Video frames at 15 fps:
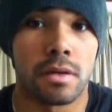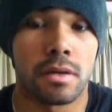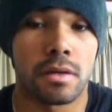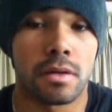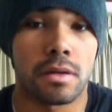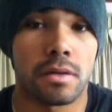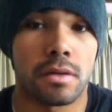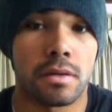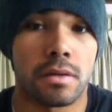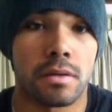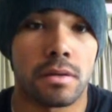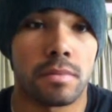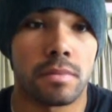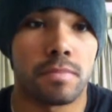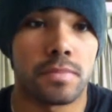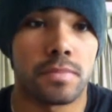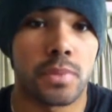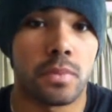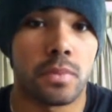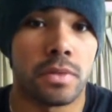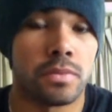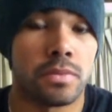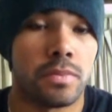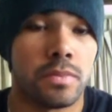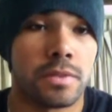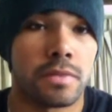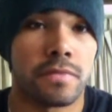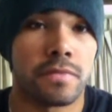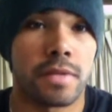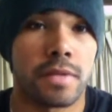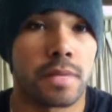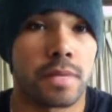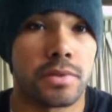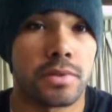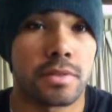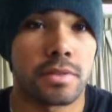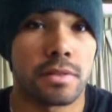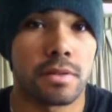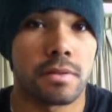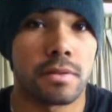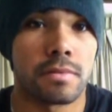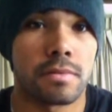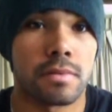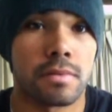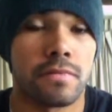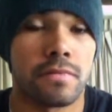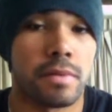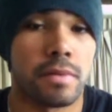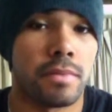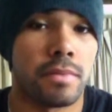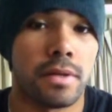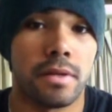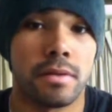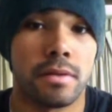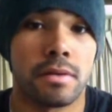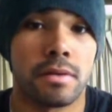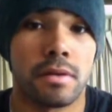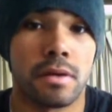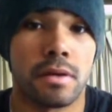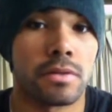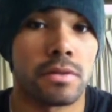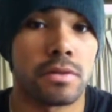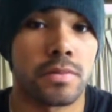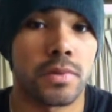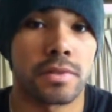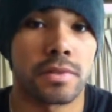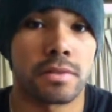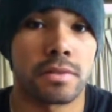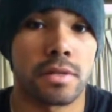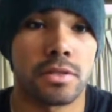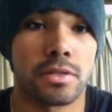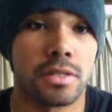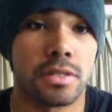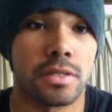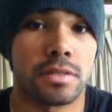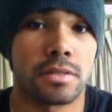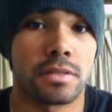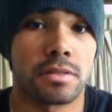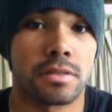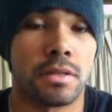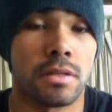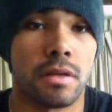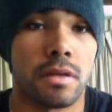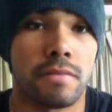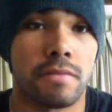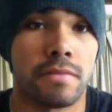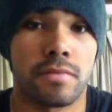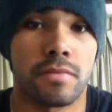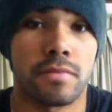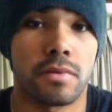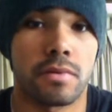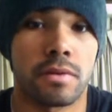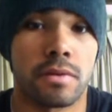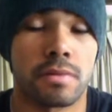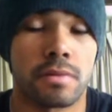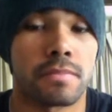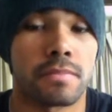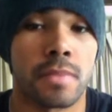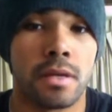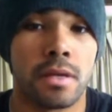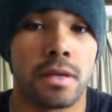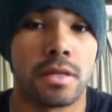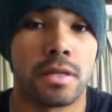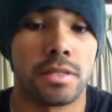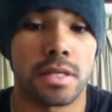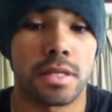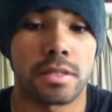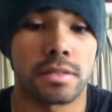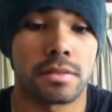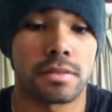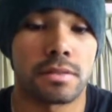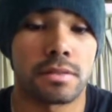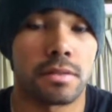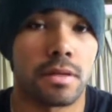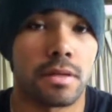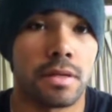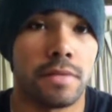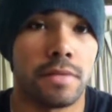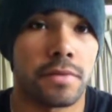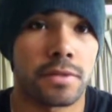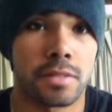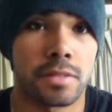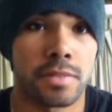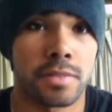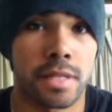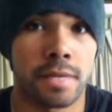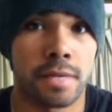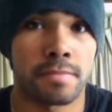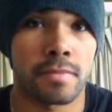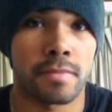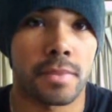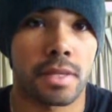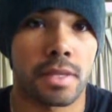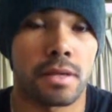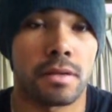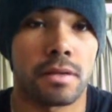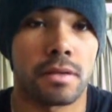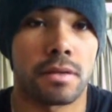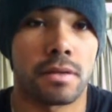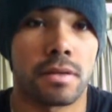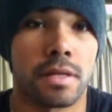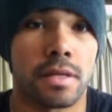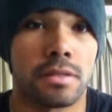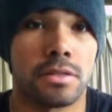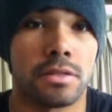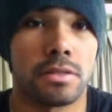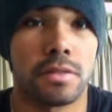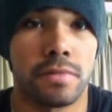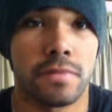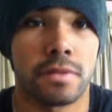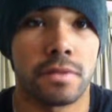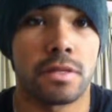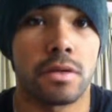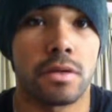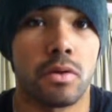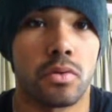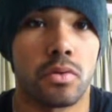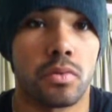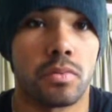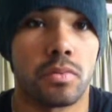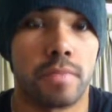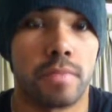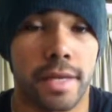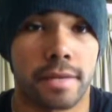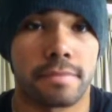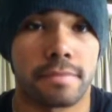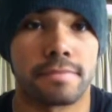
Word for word: uh, probably to do something like personal, family, another person that she's in love with or, you know, just Leave her some time uh, and she'll definitely call you back.